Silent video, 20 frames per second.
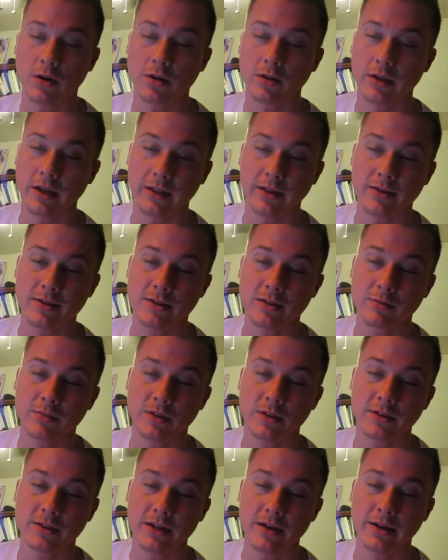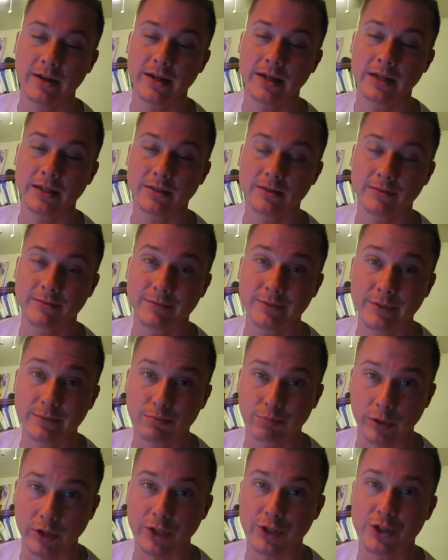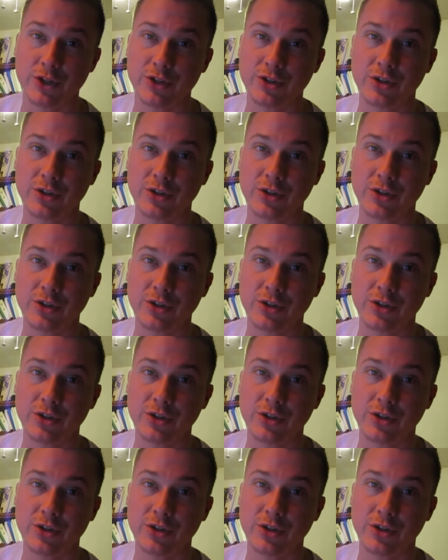Okay, this is the military, Britain's